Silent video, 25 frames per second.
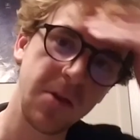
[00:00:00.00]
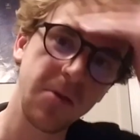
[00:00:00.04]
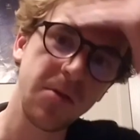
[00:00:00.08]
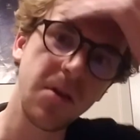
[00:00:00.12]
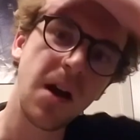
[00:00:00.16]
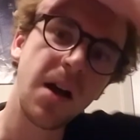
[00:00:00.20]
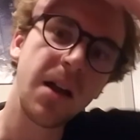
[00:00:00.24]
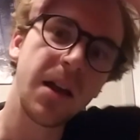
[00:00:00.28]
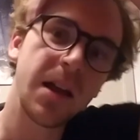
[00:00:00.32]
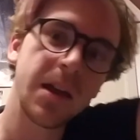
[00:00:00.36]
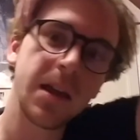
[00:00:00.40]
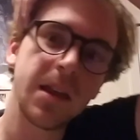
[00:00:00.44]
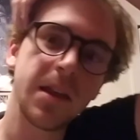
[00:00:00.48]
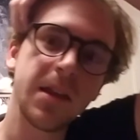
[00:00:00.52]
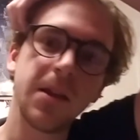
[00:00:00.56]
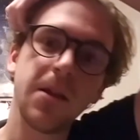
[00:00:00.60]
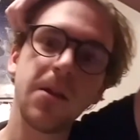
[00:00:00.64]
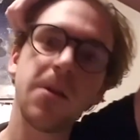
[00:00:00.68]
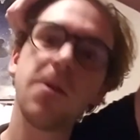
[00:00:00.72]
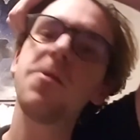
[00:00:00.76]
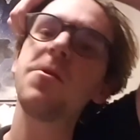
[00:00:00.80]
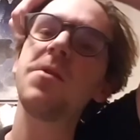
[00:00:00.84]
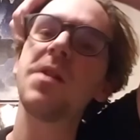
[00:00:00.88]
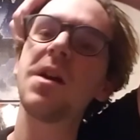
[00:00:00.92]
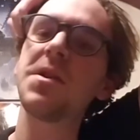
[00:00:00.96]
not
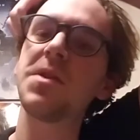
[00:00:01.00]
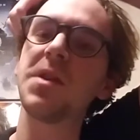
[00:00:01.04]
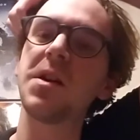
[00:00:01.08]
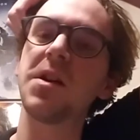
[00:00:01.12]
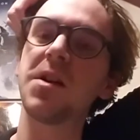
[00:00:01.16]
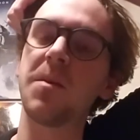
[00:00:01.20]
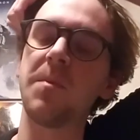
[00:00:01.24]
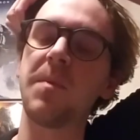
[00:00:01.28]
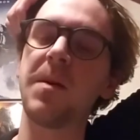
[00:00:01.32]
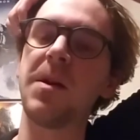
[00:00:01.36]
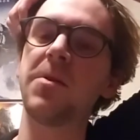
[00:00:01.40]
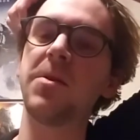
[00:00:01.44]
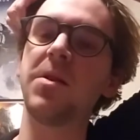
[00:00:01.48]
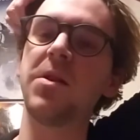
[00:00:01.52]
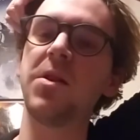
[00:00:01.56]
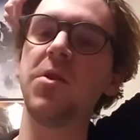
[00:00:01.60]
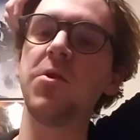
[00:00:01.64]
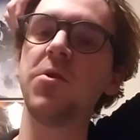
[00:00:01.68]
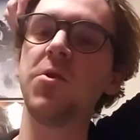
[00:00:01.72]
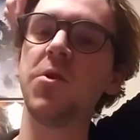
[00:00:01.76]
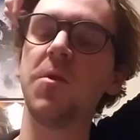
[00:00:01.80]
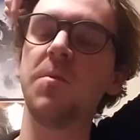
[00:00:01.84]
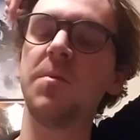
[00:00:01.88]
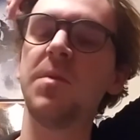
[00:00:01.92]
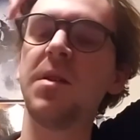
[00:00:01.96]
they're nothing compared to
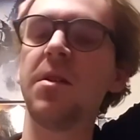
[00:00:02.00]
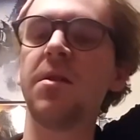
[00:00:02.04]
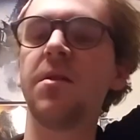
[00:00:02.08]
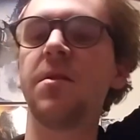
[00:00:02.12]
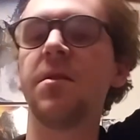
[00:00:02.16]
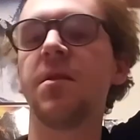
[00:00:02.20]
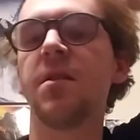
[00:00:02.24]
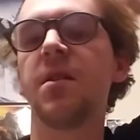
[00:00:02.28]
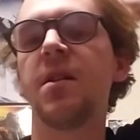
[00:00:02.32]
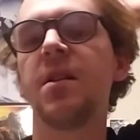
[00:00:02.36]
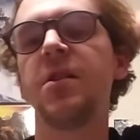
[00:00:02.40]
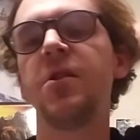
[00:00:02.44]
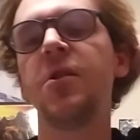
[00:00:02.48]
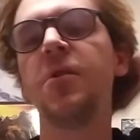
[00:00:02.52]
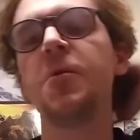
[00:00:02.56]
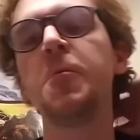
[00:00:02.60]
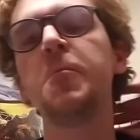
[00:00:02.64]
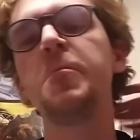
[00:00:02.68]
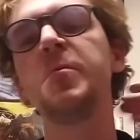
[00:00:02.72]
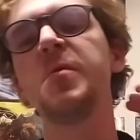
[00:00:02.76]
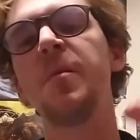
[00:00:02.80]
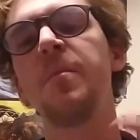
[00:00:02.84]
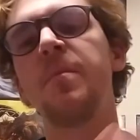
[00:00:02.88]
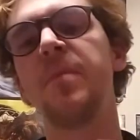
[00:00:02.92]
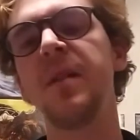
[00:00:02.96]
YouTube. They're YouTube's
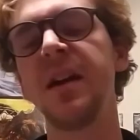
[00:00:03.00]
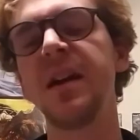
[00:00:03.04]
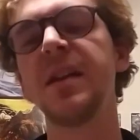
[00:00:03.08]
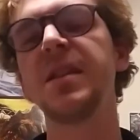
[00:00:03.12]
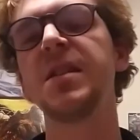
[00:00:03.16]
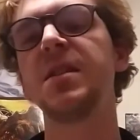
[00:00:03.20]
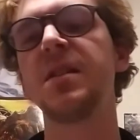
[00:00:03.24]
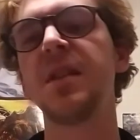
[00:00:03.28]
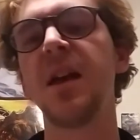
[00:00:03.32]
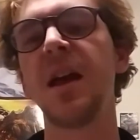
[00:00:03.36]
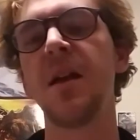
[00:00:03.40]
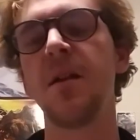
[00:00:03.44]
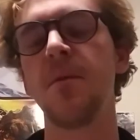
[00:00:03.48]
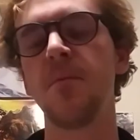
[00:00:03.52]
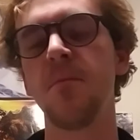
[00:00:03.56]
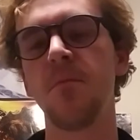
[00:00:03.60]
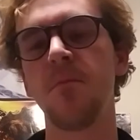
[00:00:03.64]
the biggest eh,